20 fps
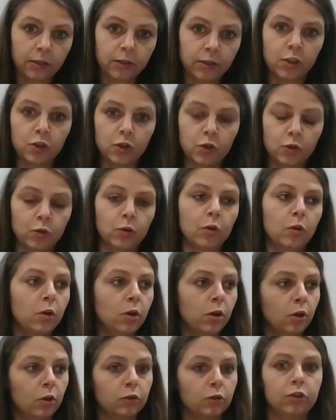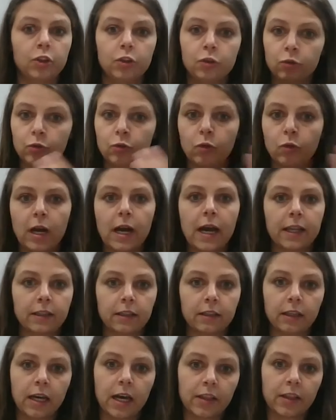that you continue to add
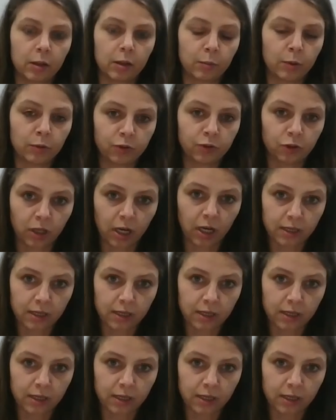and gather about your